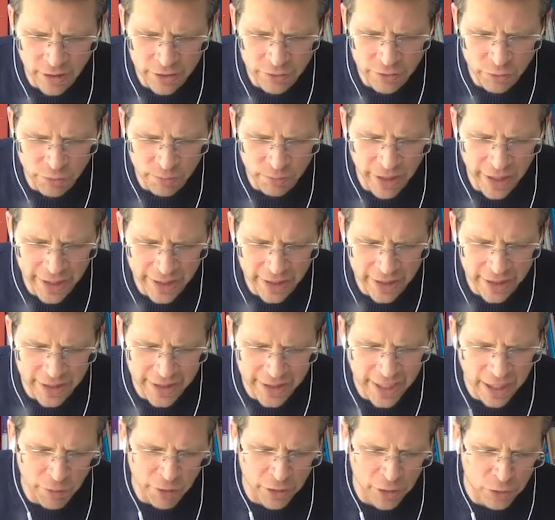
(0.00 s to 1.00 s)
It's from Lady
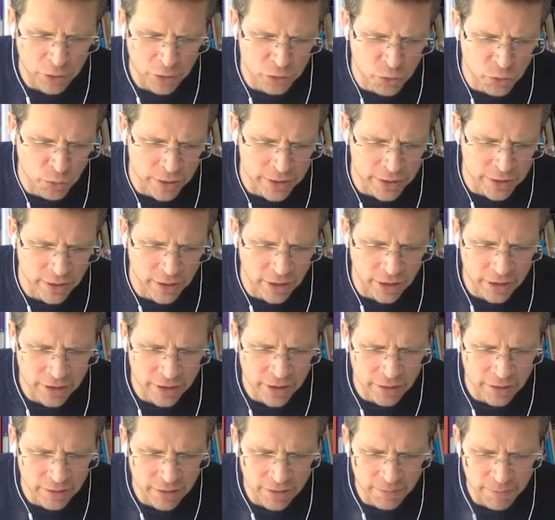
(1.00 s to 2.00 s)
Carey on Twitter, and I
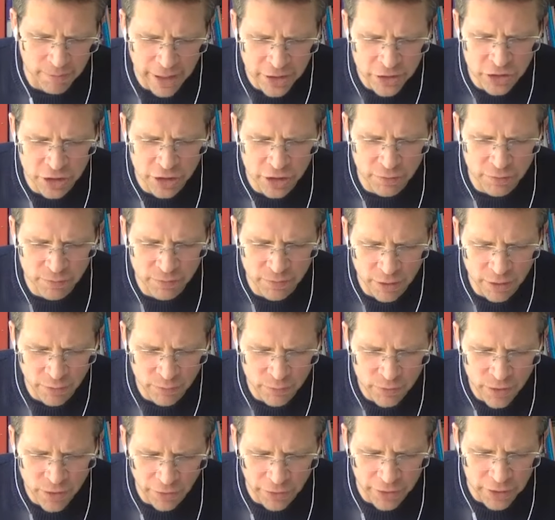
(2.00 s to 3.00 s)
don't imagine
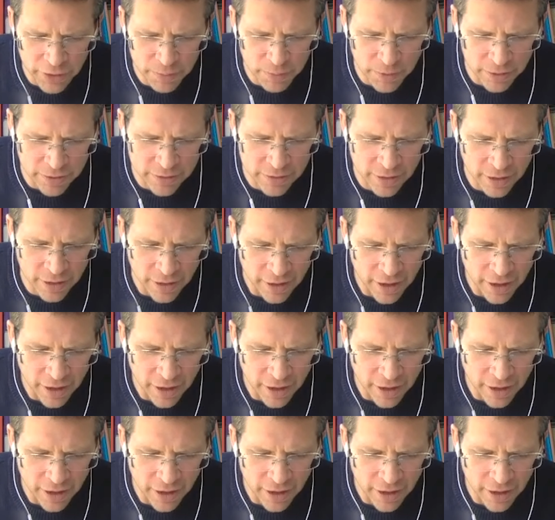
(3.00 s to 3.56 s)
you've done this, but